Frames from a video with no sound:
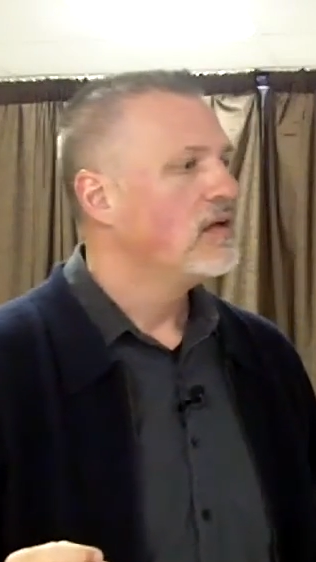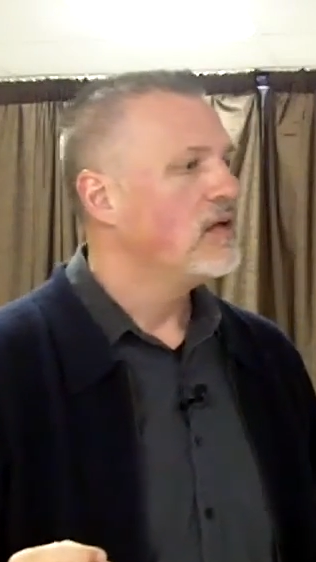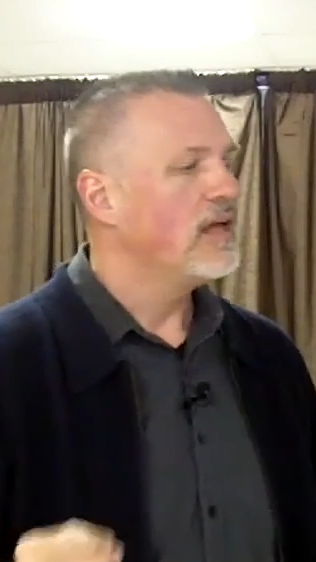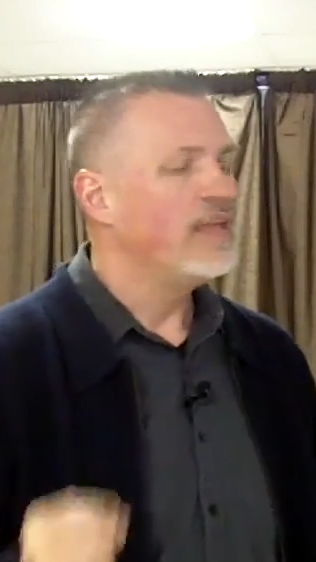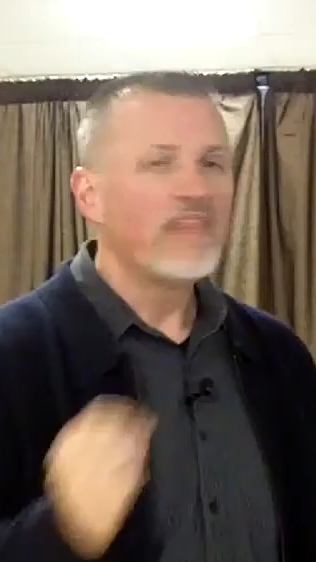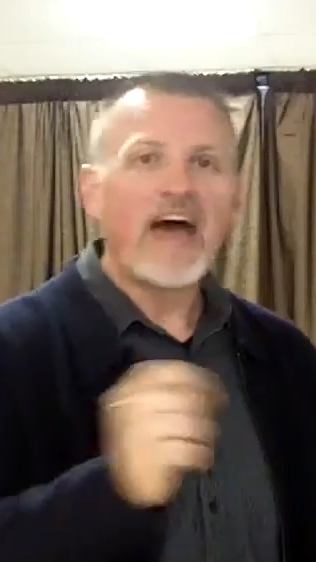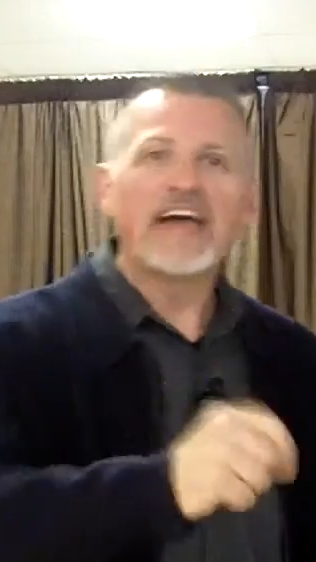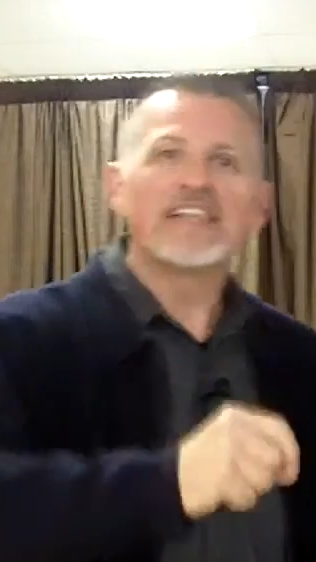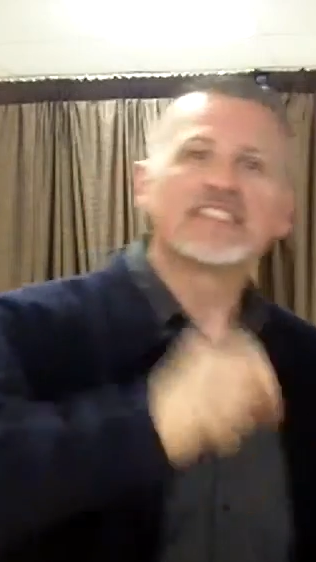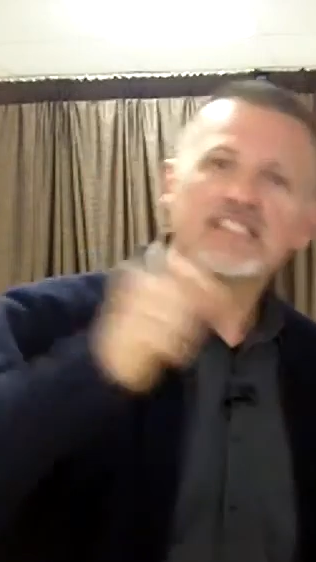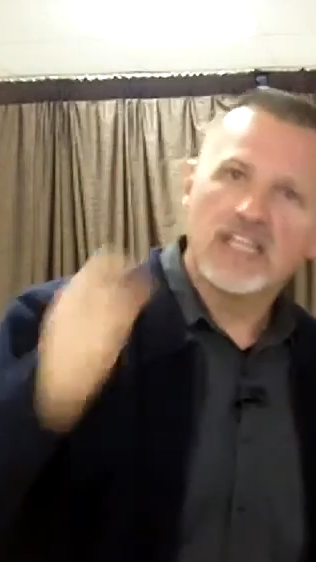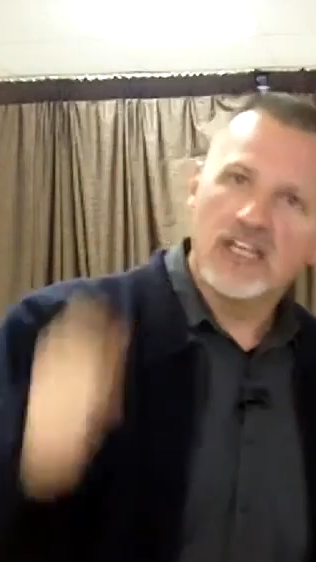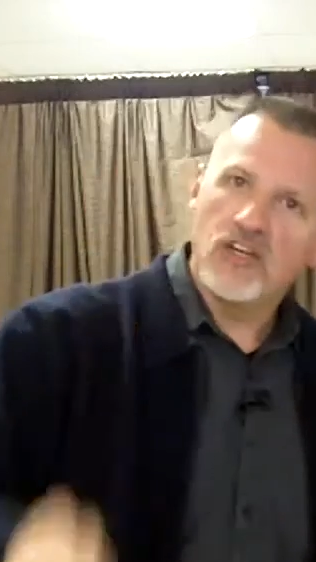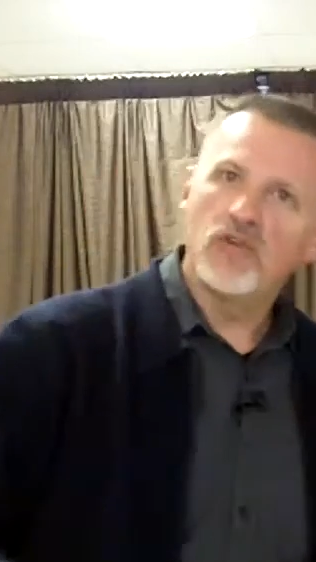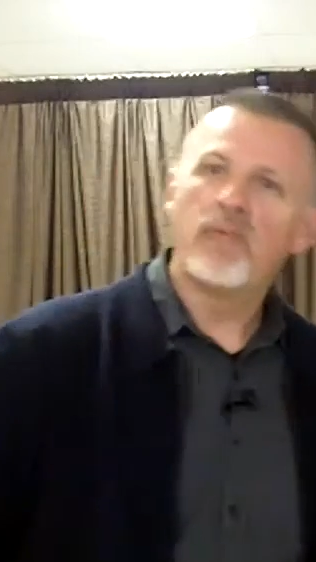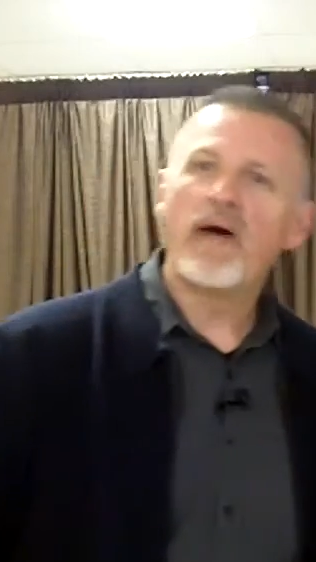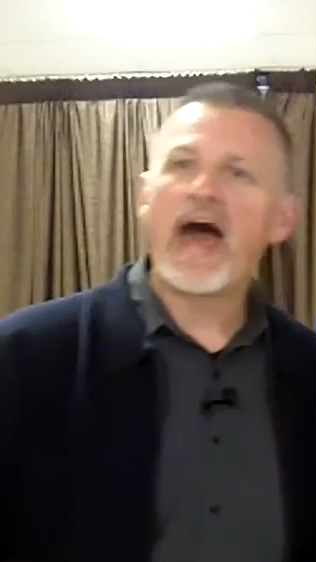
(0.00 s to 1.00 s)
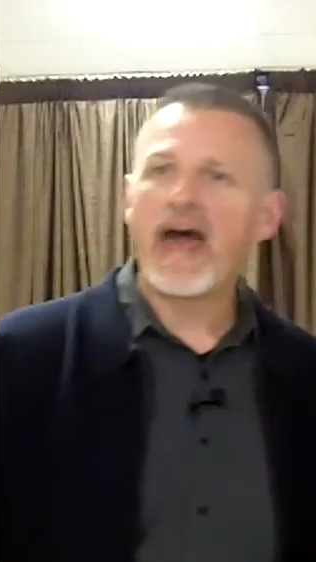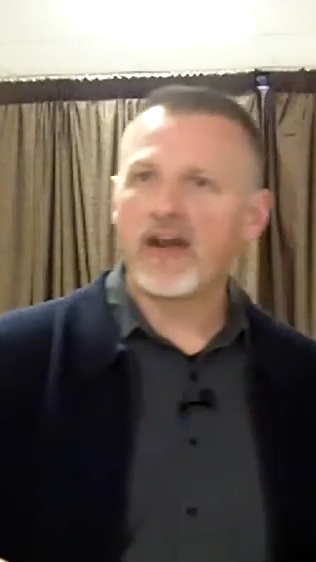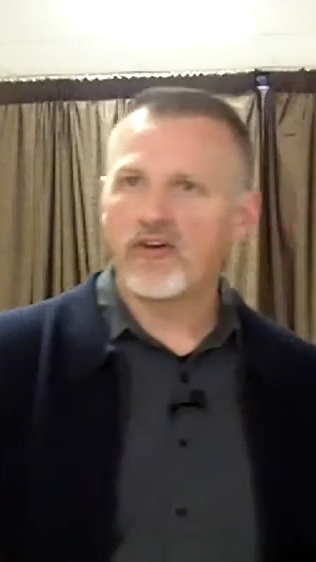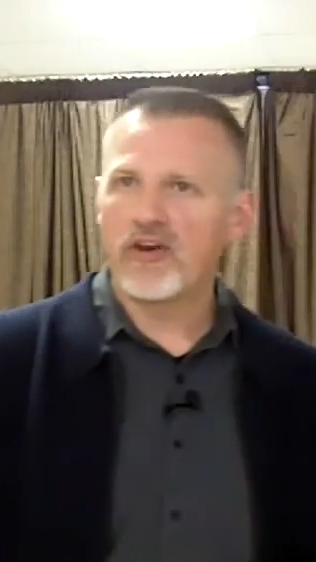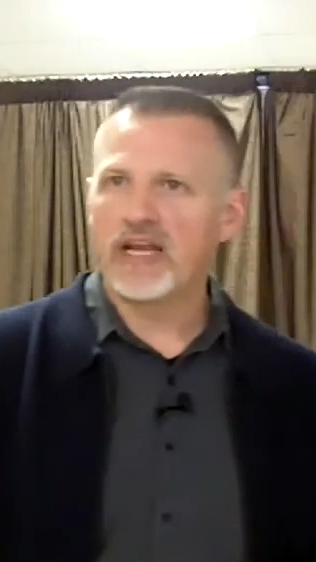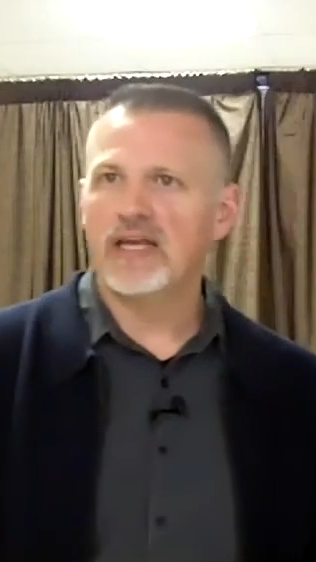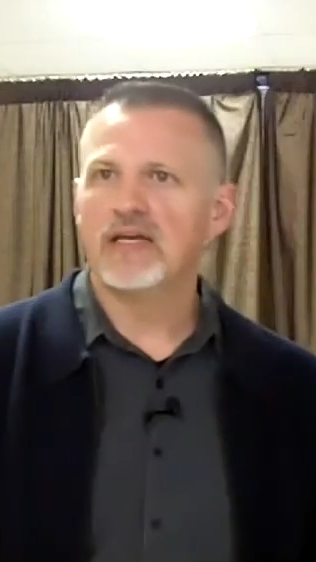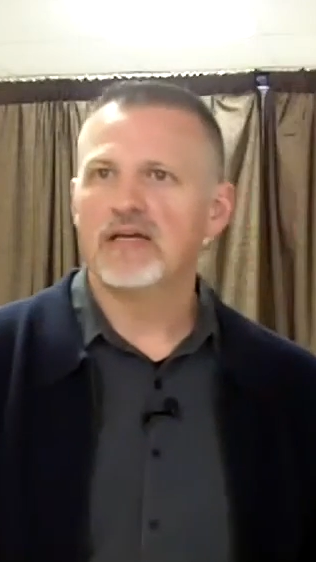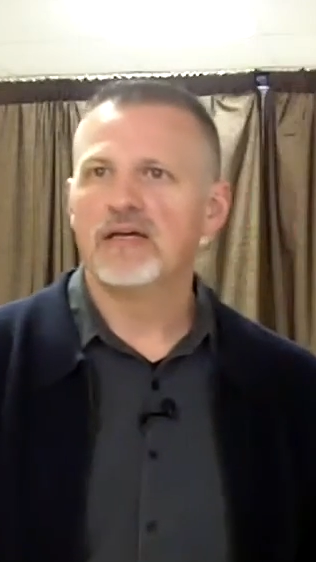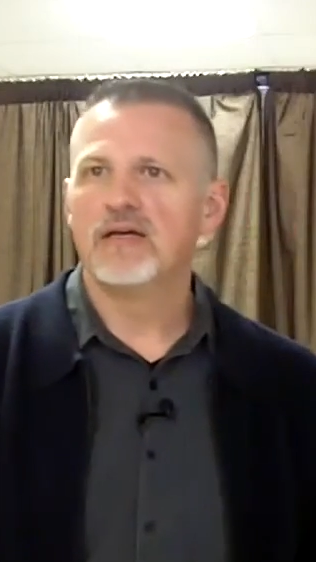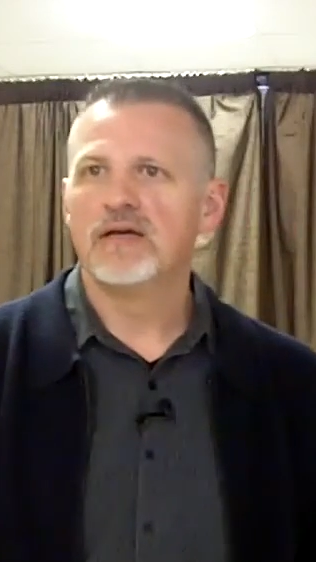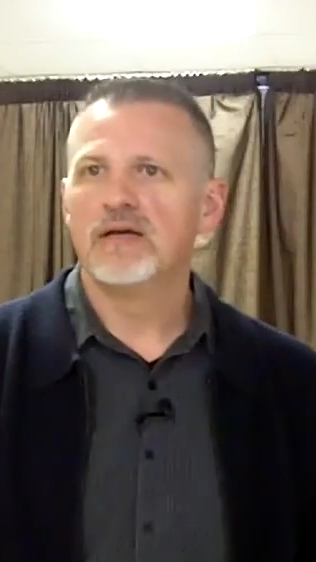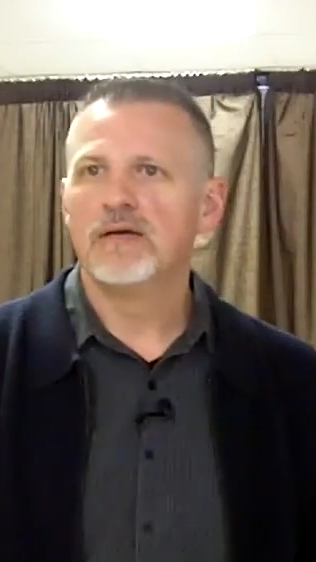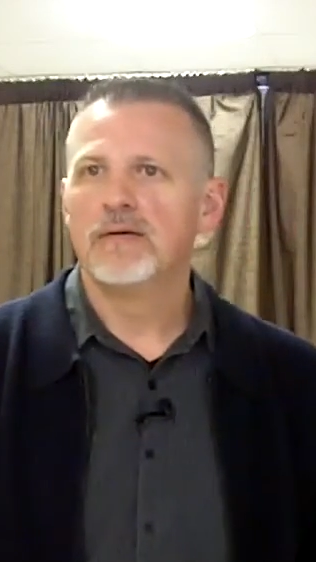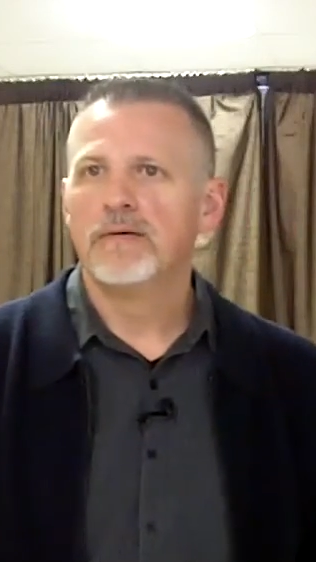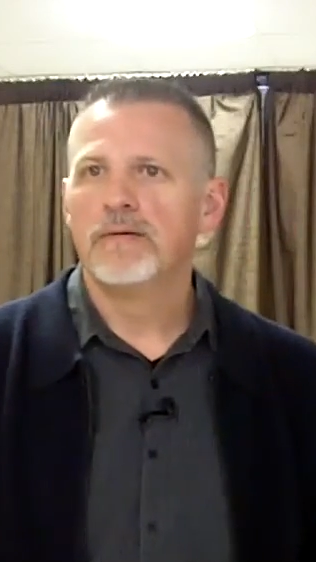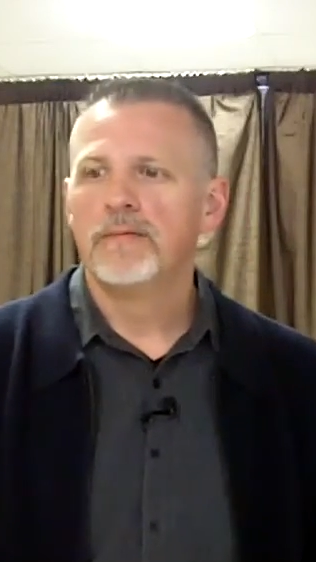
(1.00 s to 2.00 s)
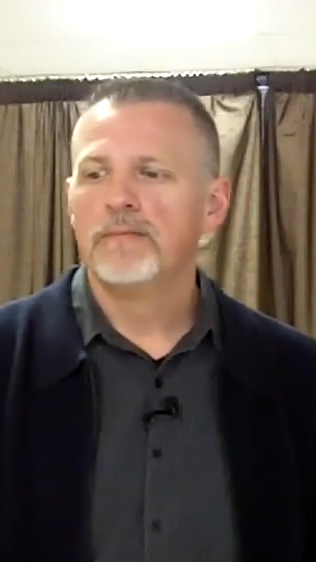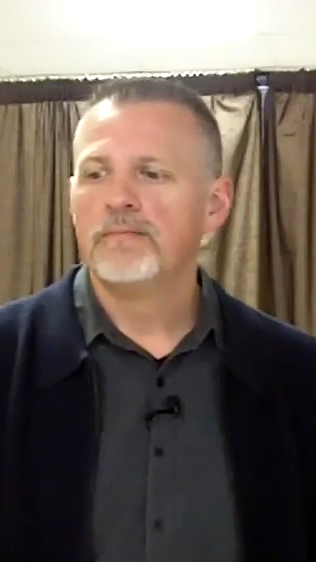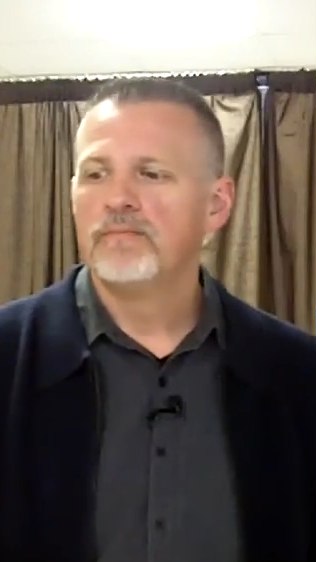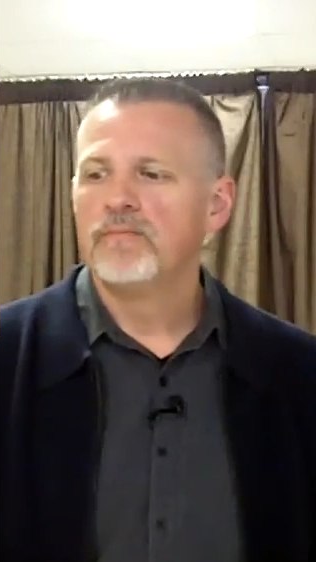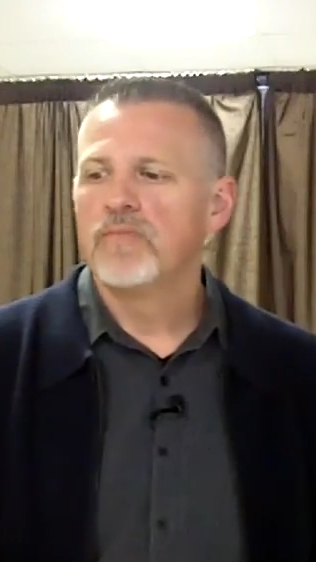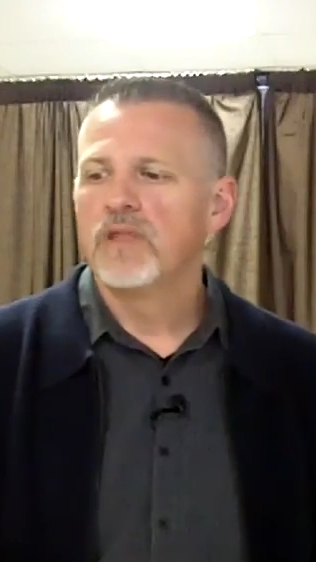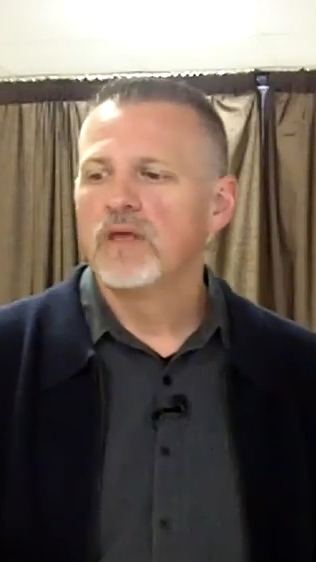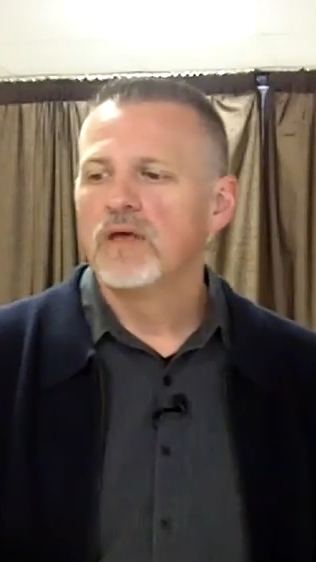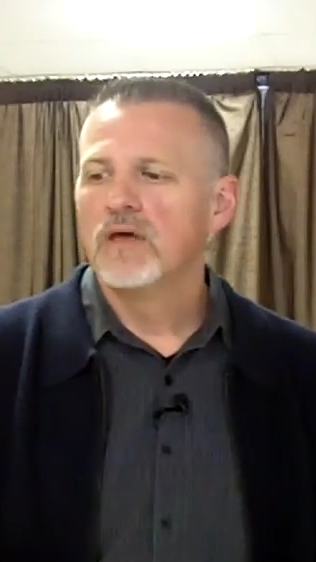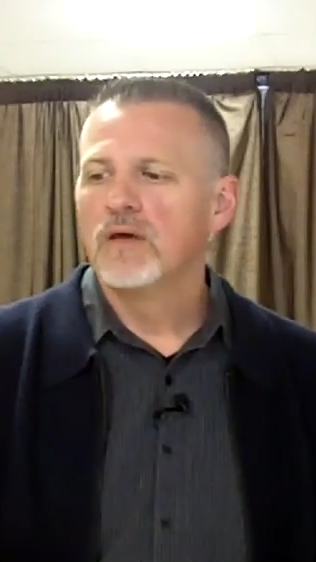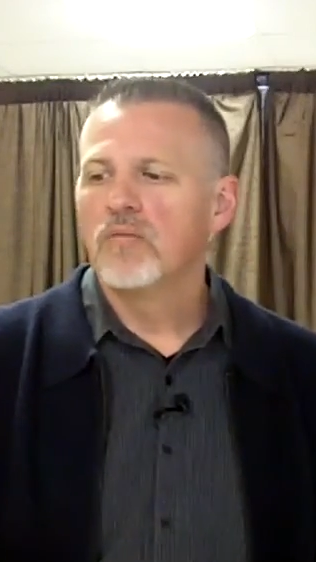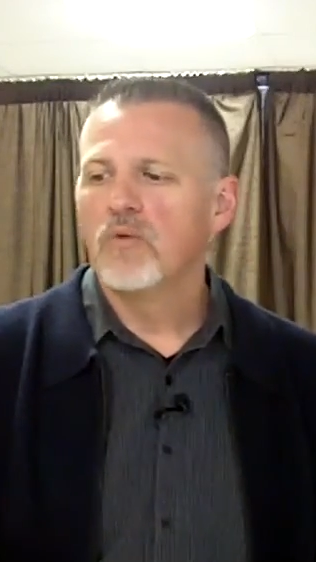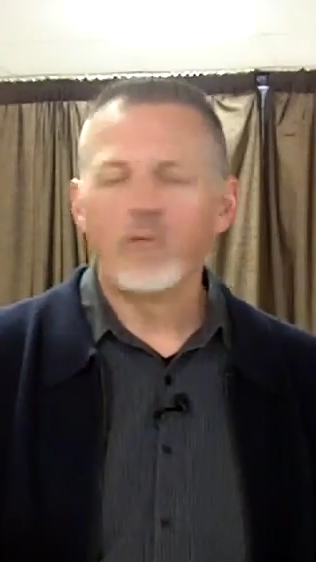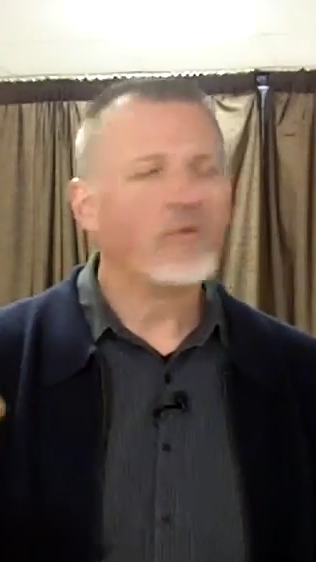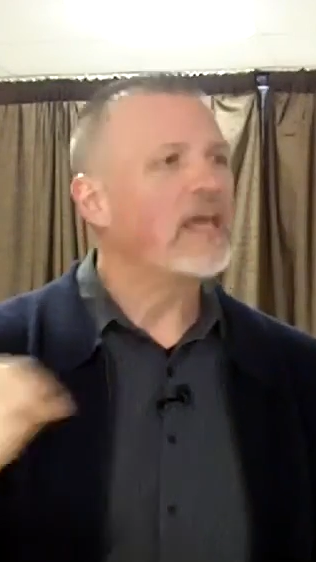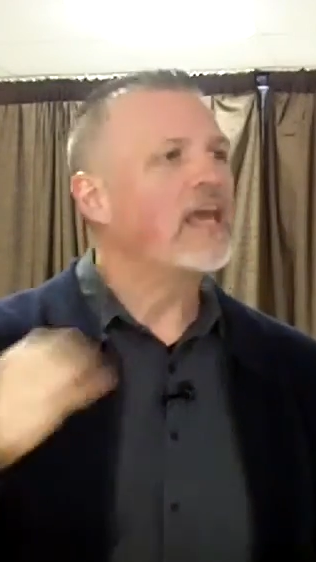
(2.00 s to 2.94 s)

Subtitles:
And that's the new battery. When